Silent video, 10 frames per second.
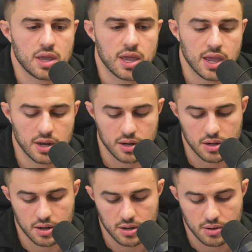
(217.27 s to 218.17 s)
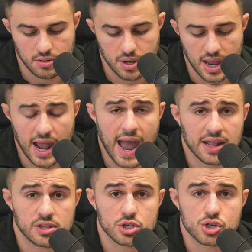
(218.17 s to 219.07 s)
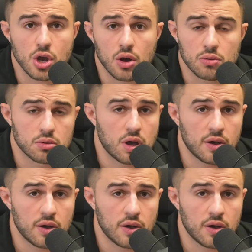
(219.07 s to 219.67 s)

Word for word: in at, at this show.